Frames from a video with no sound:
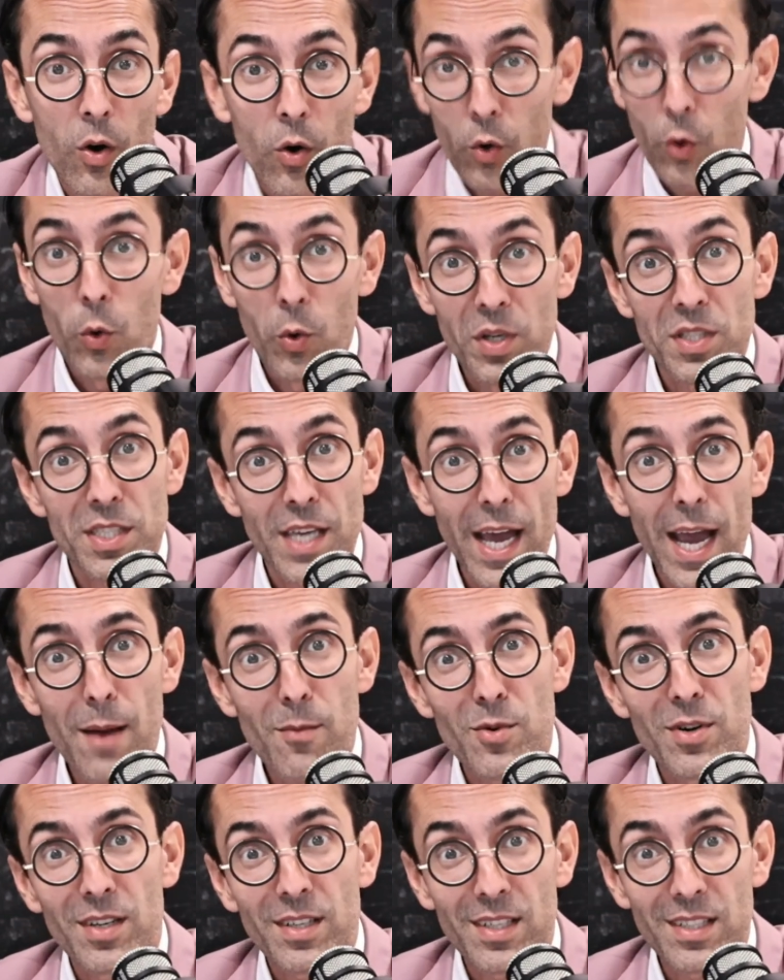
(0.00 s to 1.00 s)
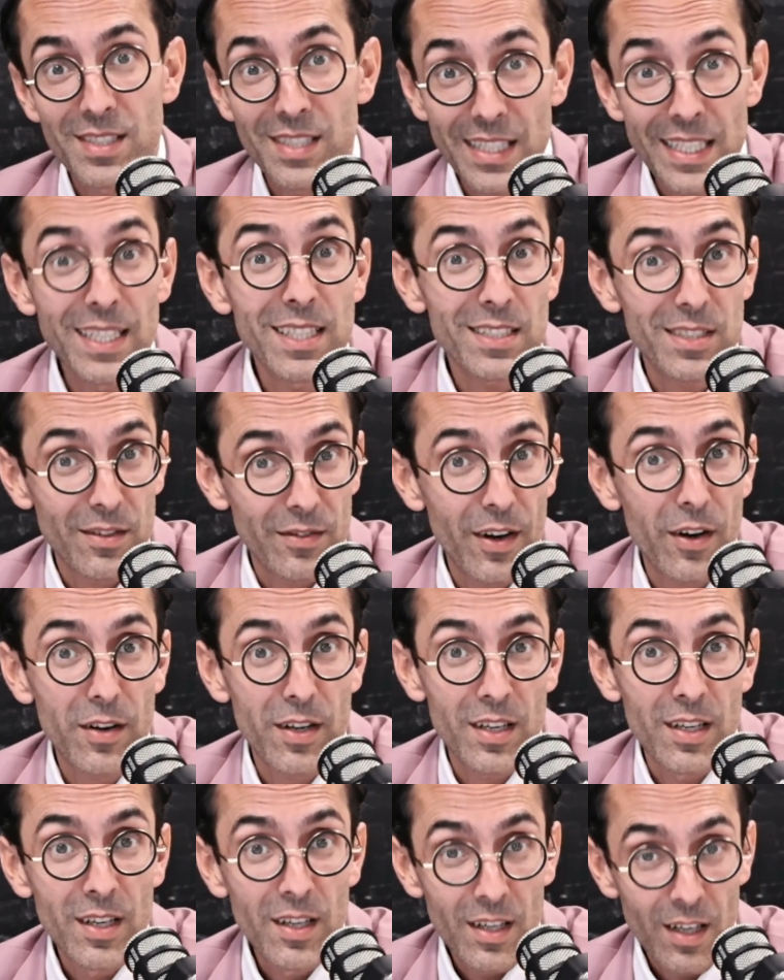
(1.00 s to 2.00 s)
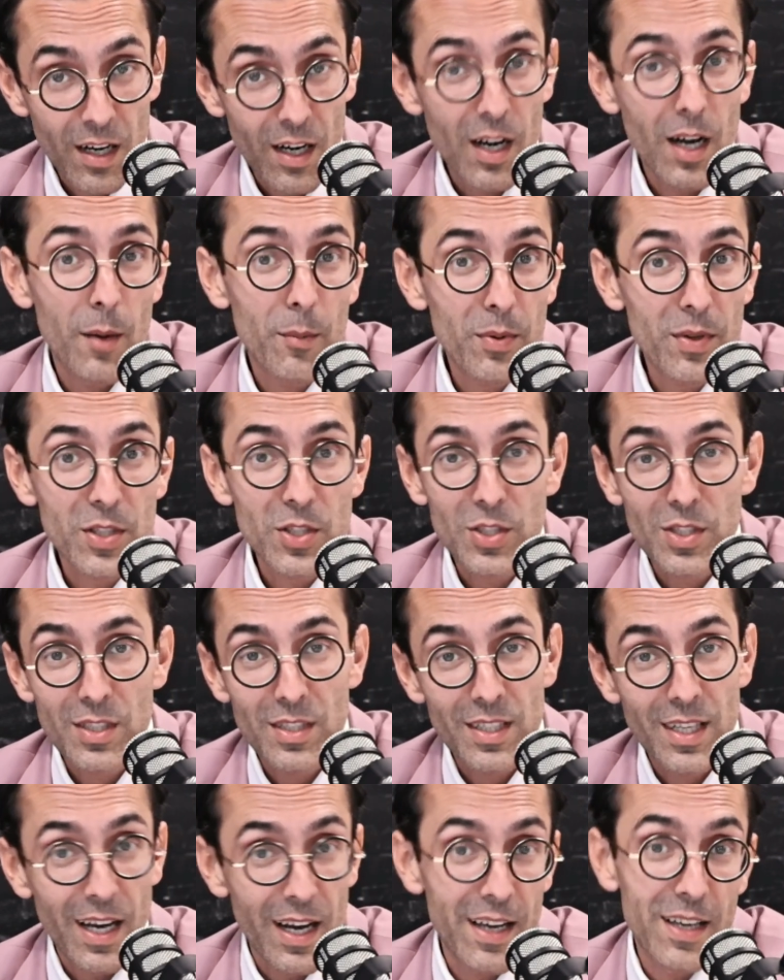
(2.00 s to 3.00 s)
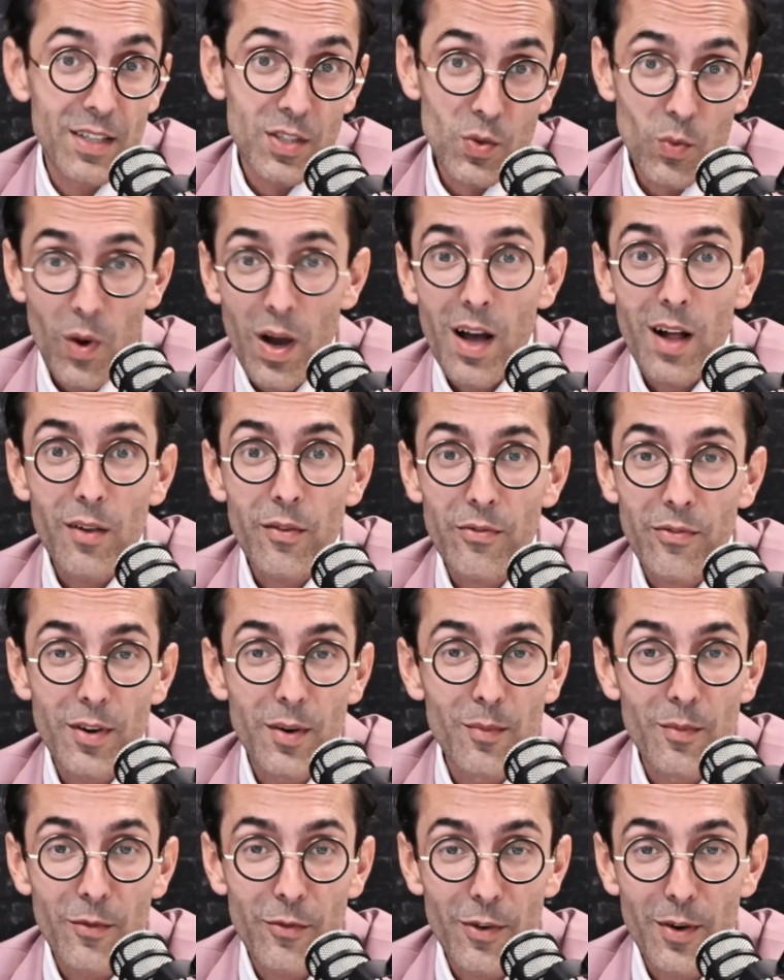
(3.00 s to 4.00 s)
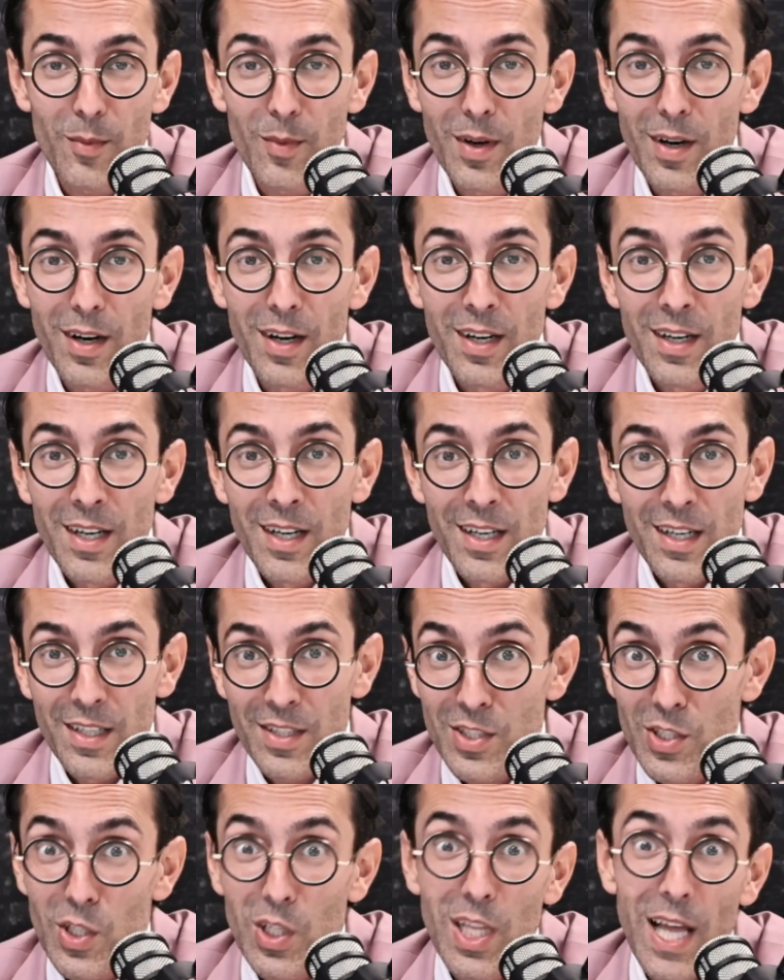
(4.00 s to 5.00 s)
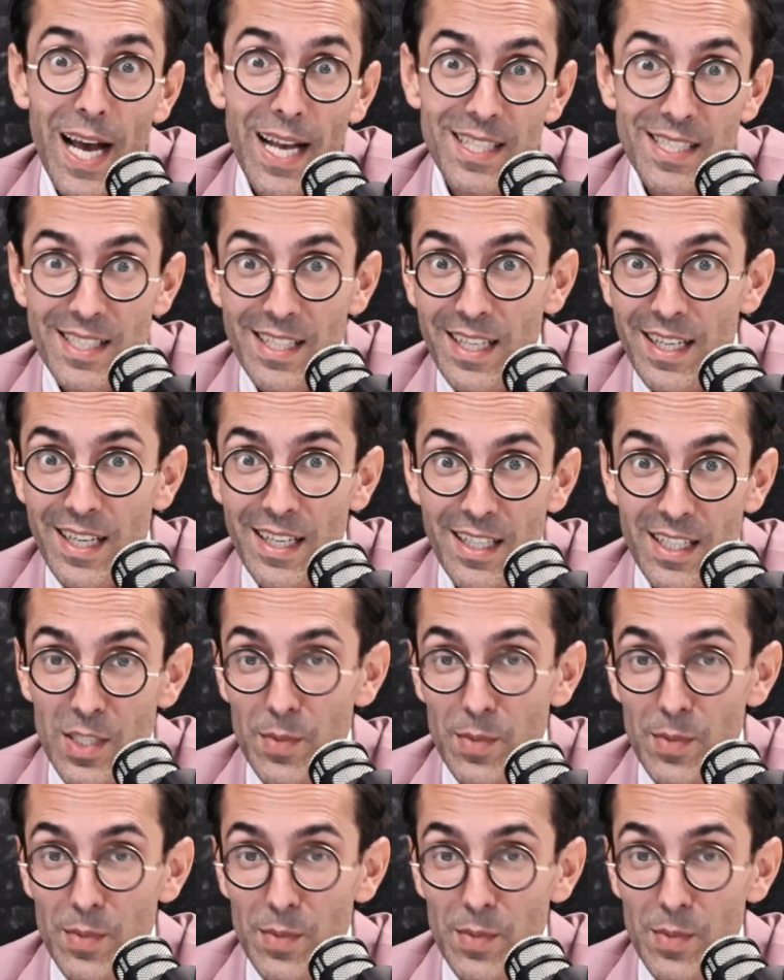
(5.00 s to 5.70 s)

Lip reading: who is Cameron, because he is a very accomplished guy as well from a scholastic and